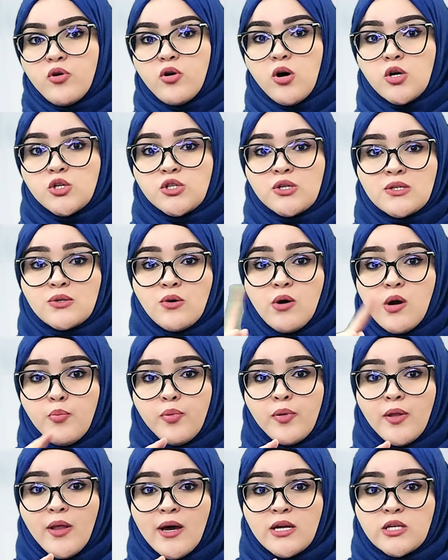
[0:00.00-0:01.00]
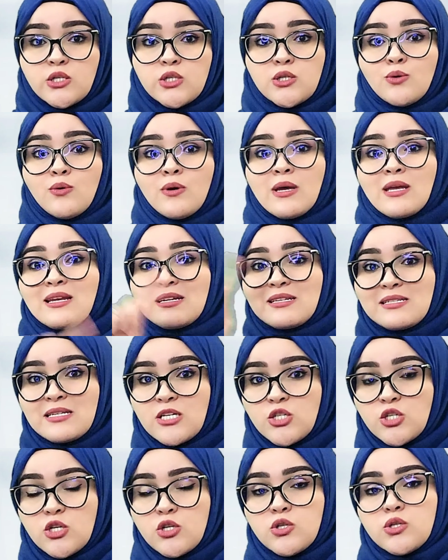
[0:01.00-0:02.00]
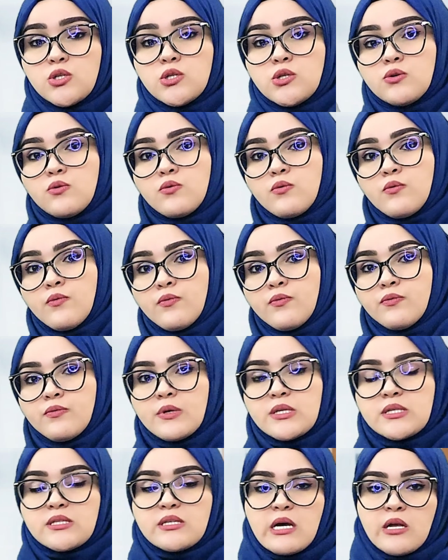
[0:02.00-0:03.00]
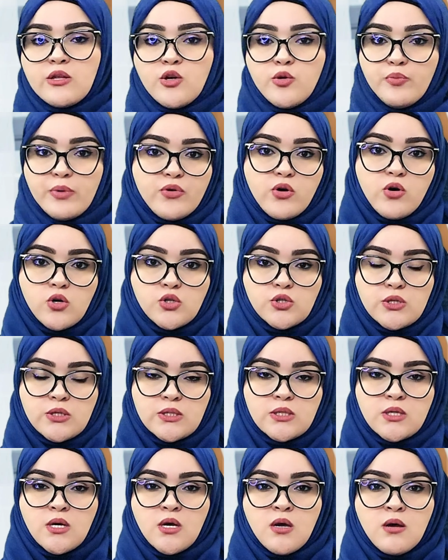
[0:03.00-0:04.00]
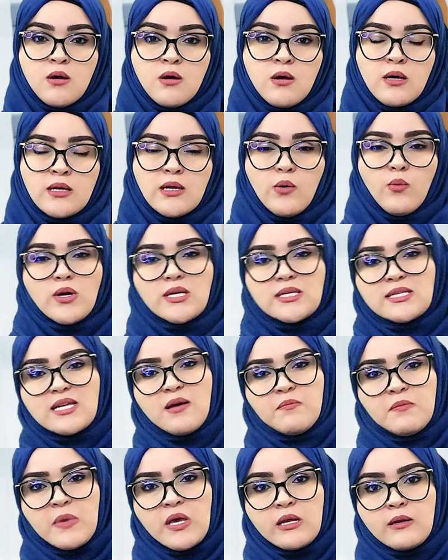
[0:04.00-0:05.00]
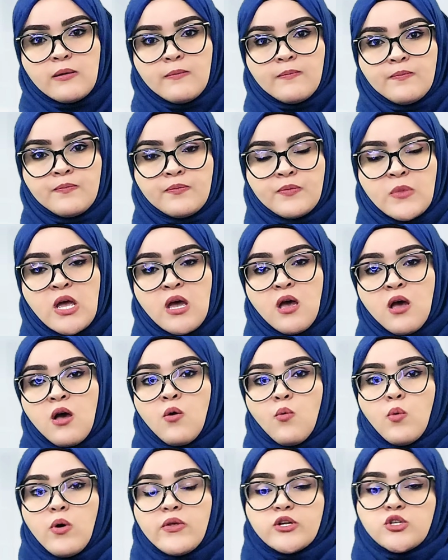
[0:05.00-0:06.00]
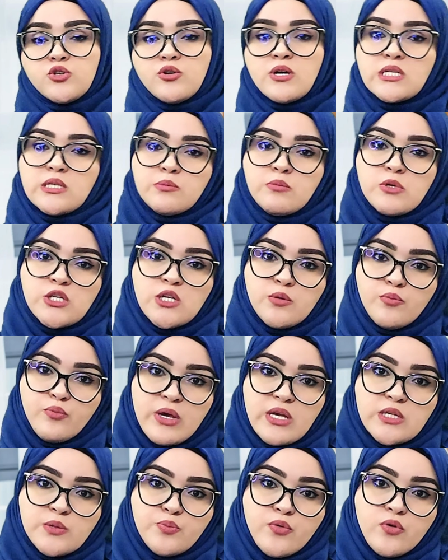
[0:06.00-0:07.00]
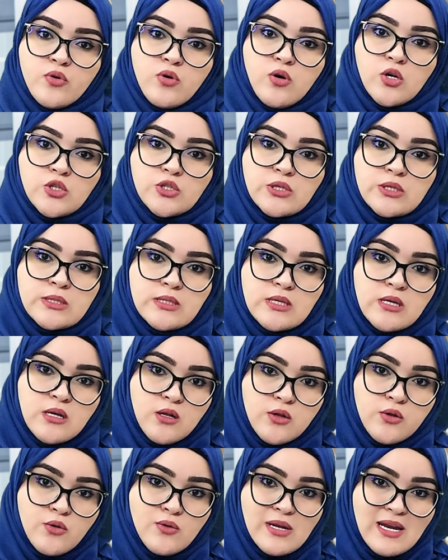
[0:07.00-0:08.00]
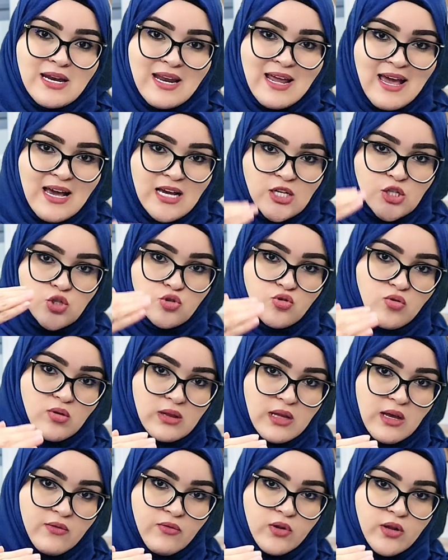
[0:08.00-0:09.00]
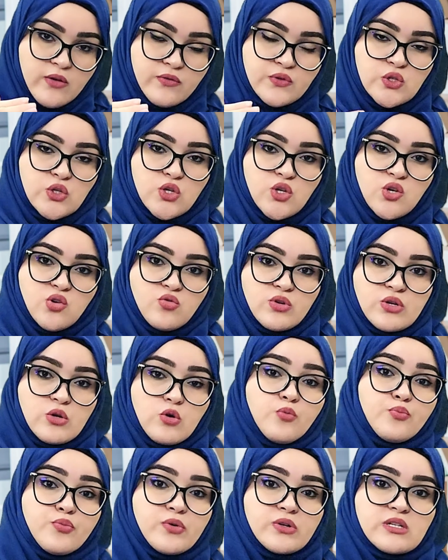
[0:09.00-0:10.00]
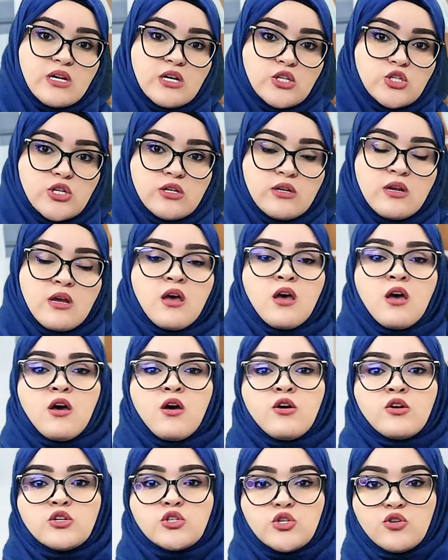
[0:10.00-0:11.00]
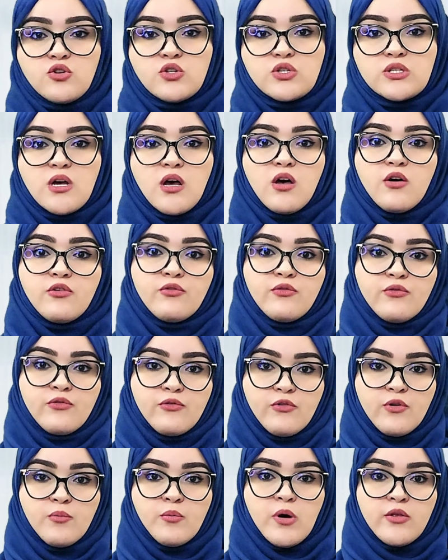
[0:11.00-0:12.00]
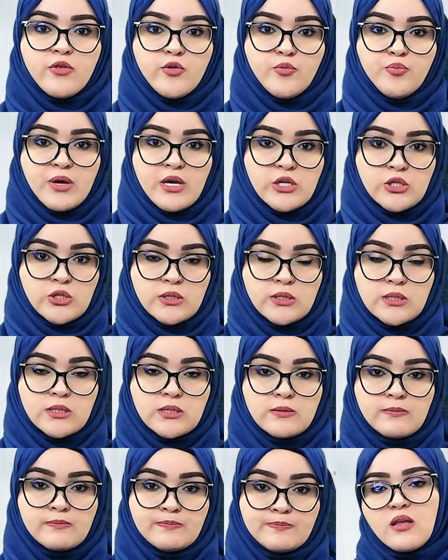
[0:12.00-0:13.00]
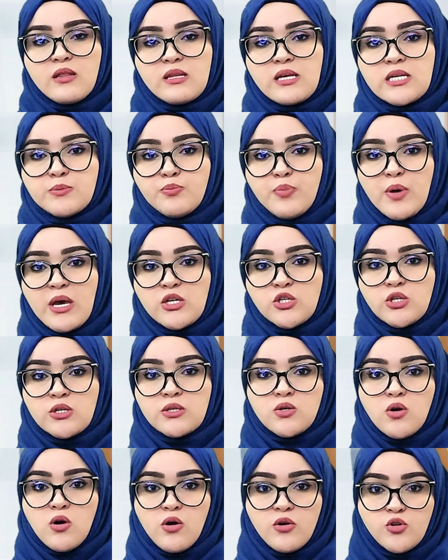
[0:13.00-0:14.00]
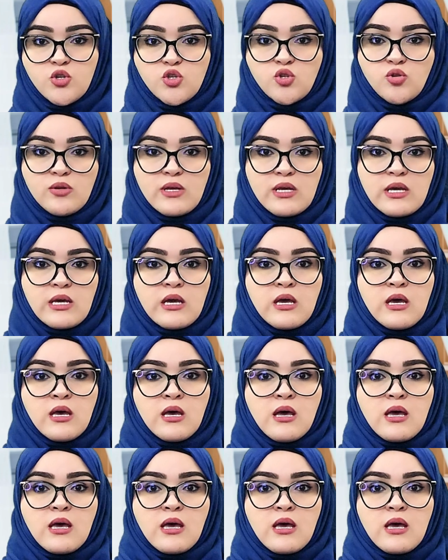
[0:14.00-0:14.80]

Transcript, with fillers: precautions are applied to in addition to the standard precautions. Now, what does that mean? Well, the transmission-based precautions include an extra level of security or protection to yourself from other patients. These patients are usually